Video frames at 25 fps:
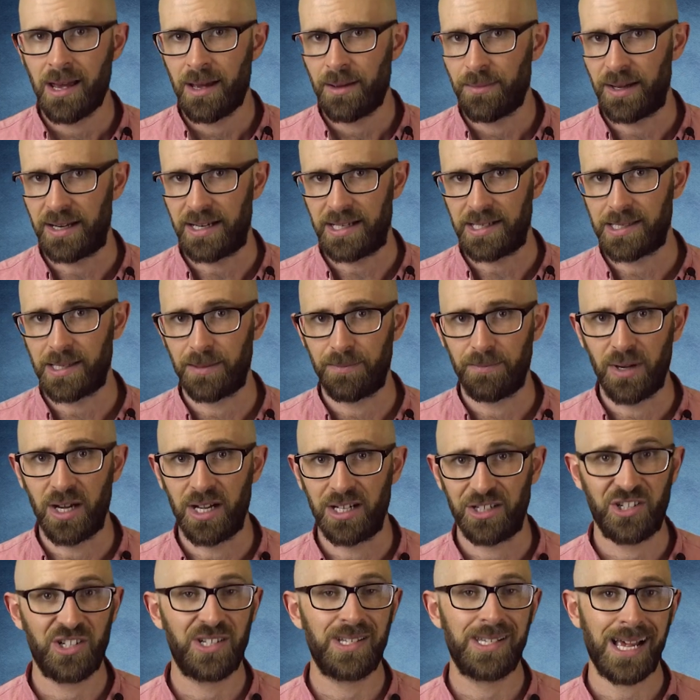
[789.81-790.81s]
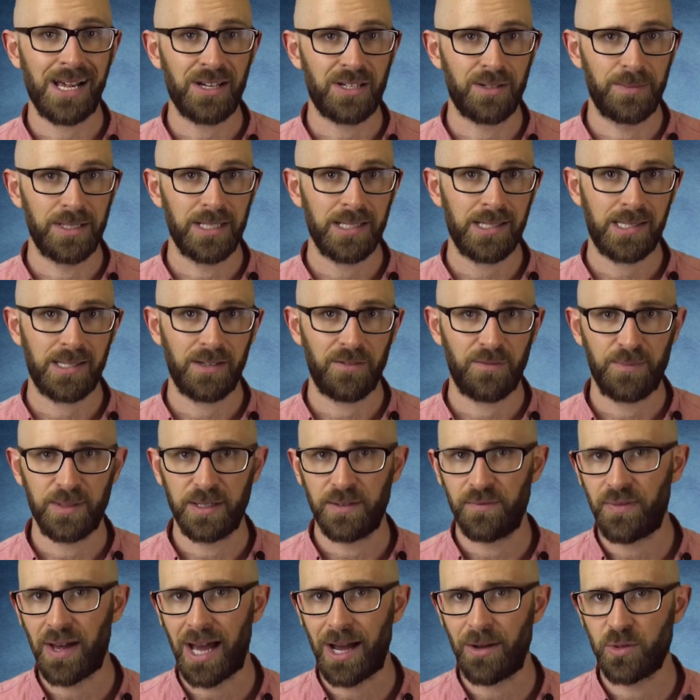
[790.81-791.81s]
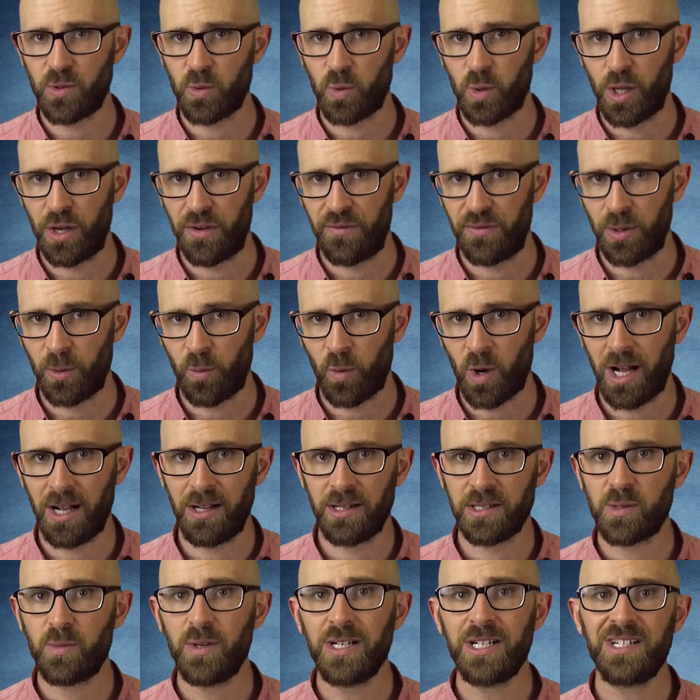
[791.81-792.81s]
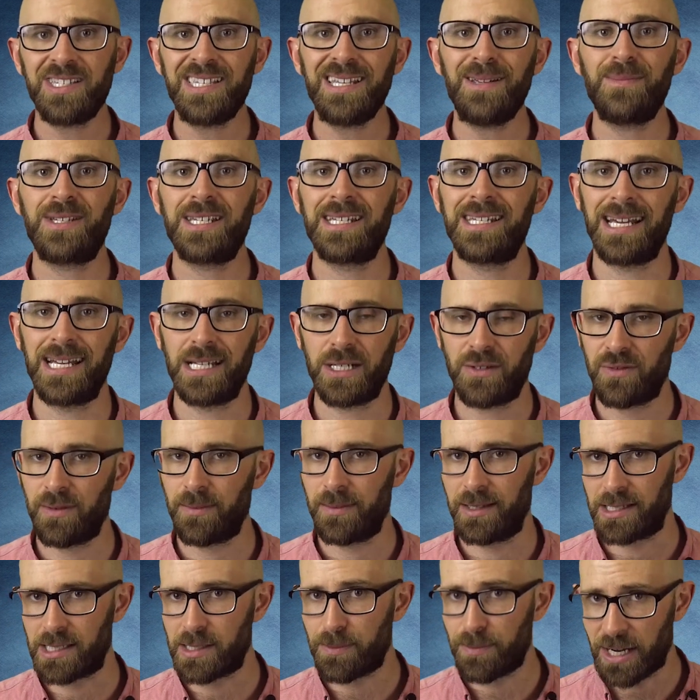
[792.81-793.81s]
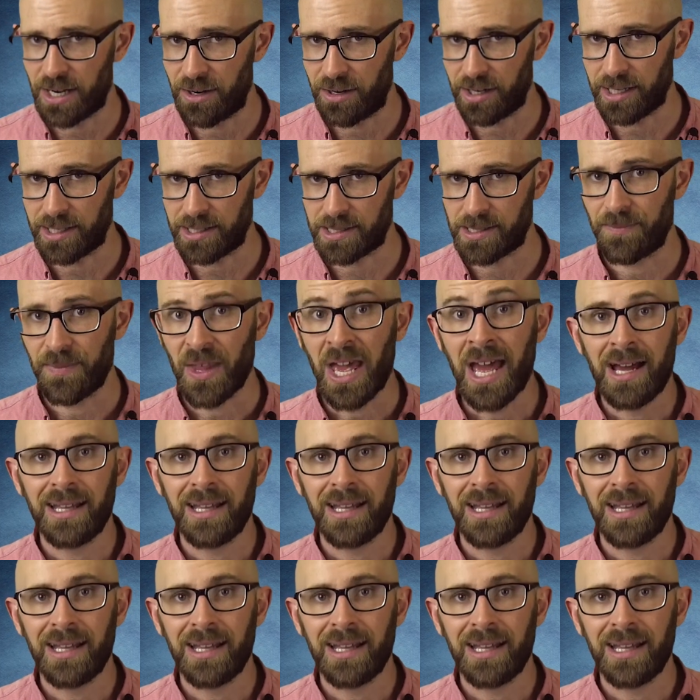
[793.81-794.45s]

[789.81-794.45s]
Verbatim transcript: Many submerged settlements have been found all over the world, which seem to date from this period.